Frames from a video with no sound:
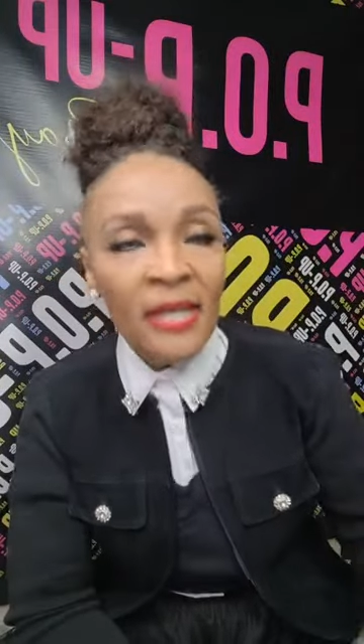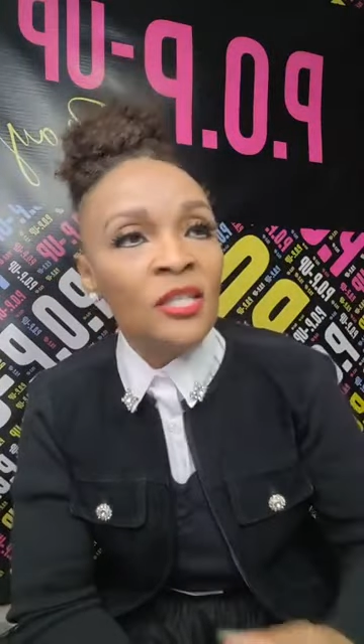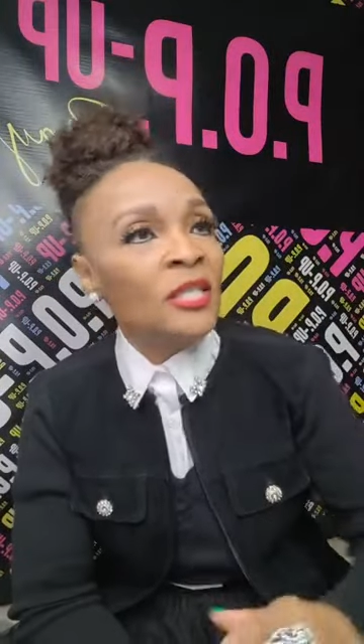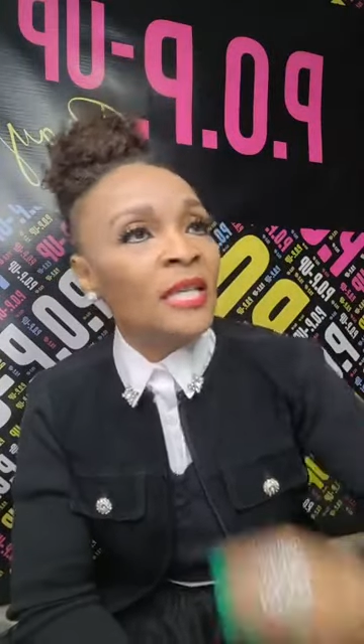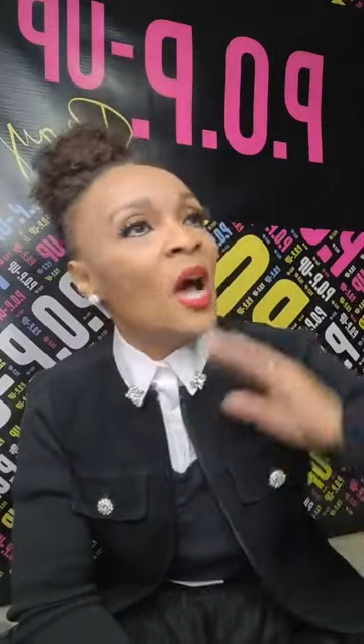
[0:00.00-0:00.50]

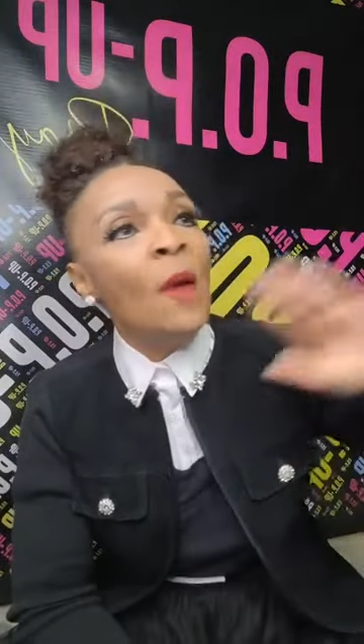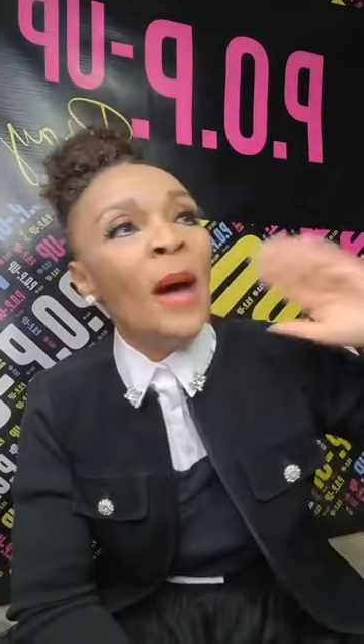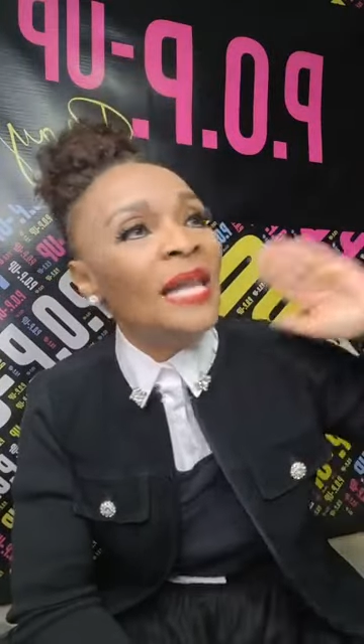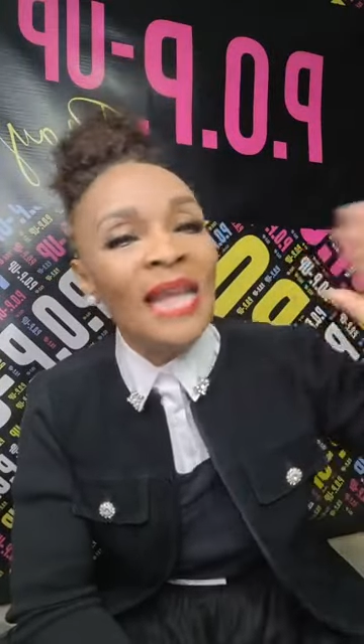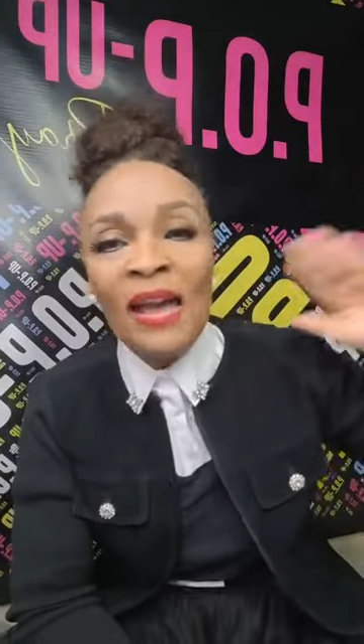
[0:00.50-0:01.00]
she says, all
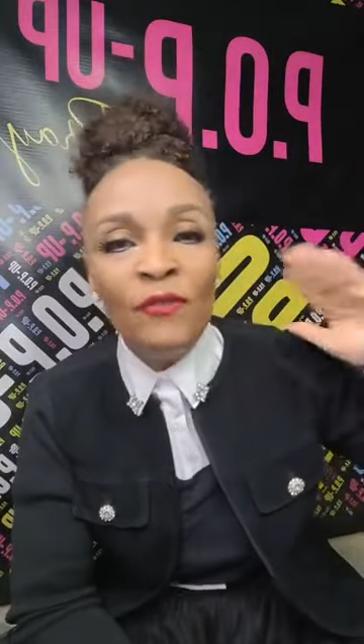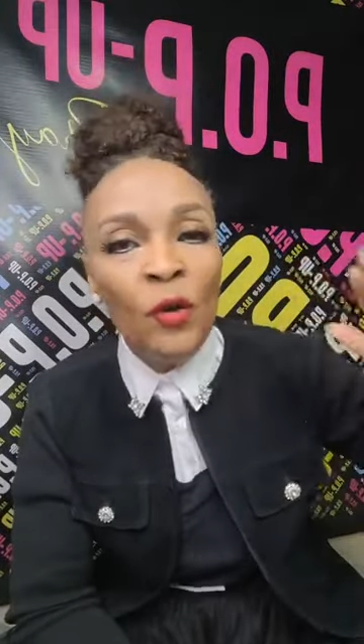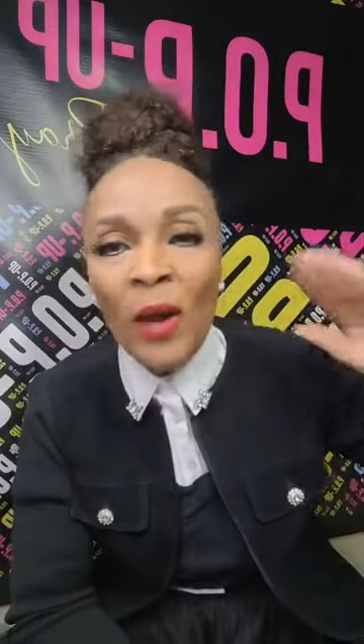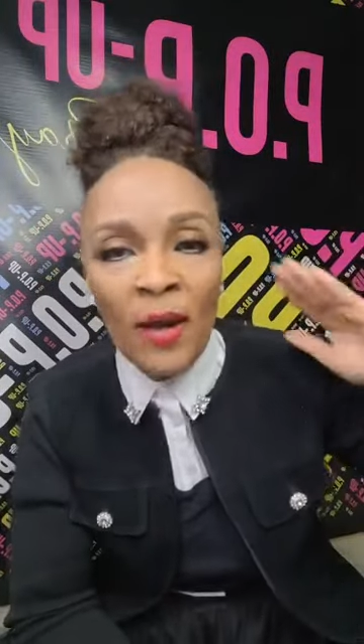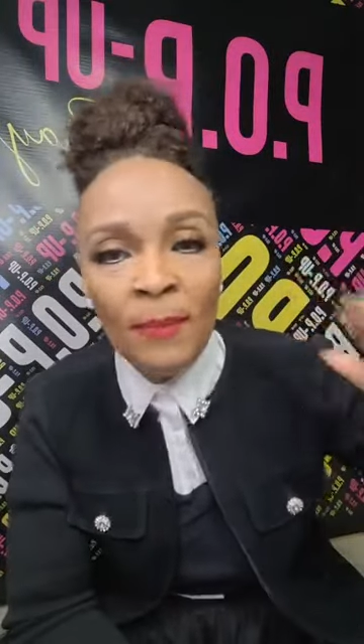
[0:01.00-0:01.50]
my life
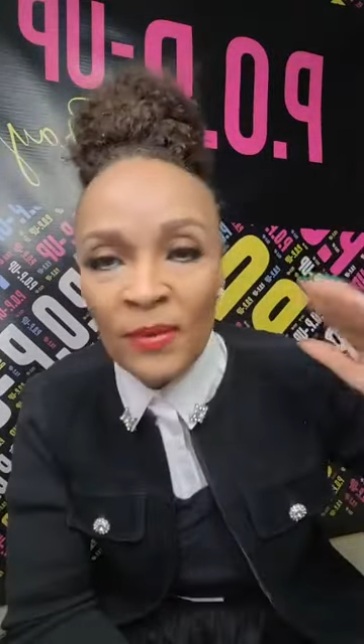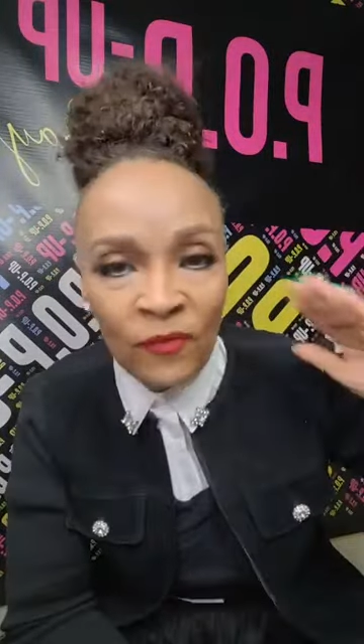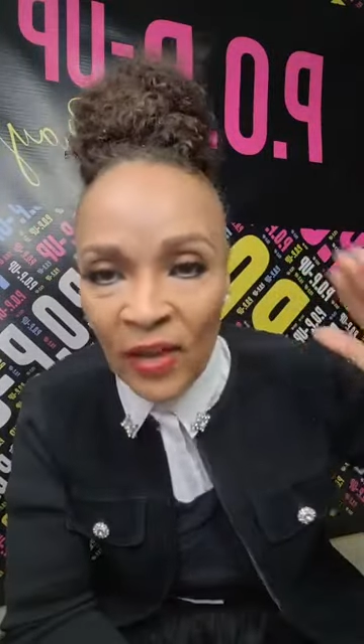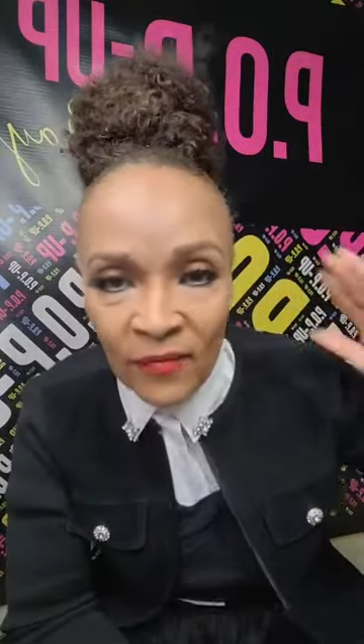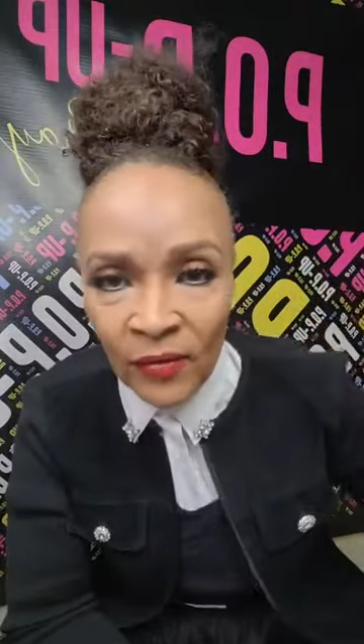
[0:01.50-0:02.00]
you have been
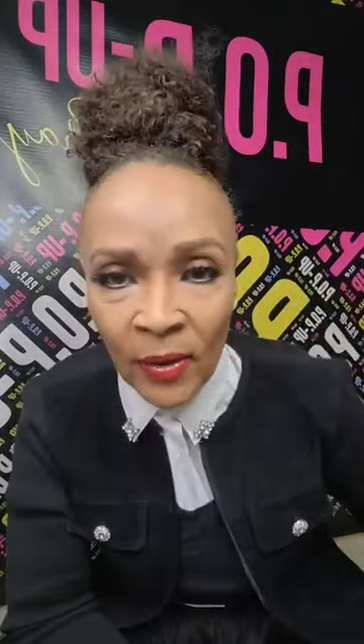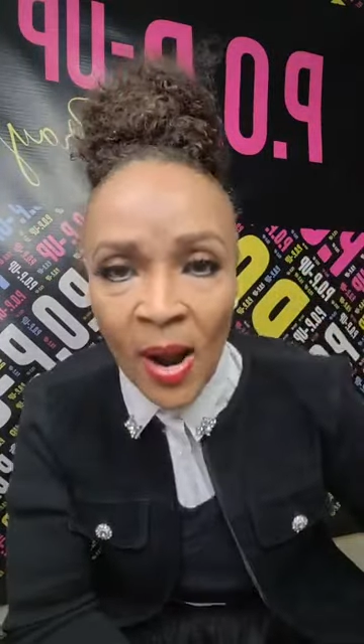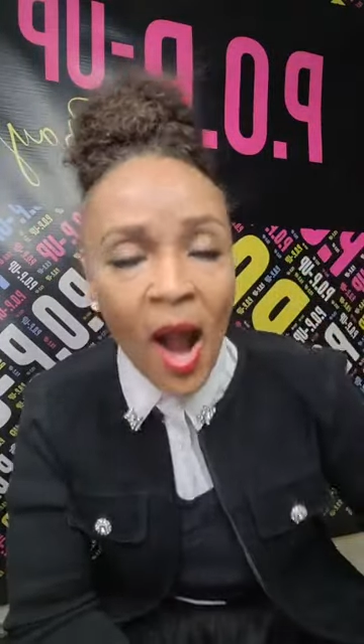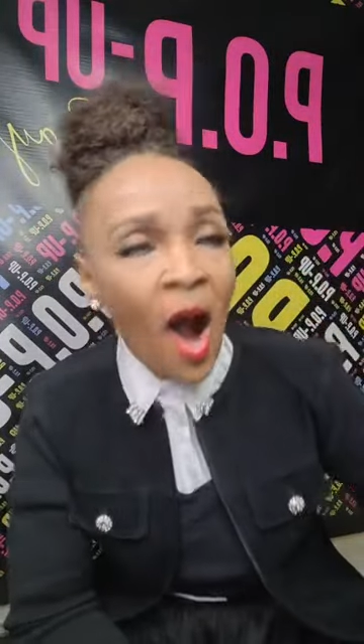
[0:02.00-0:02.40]
faithful.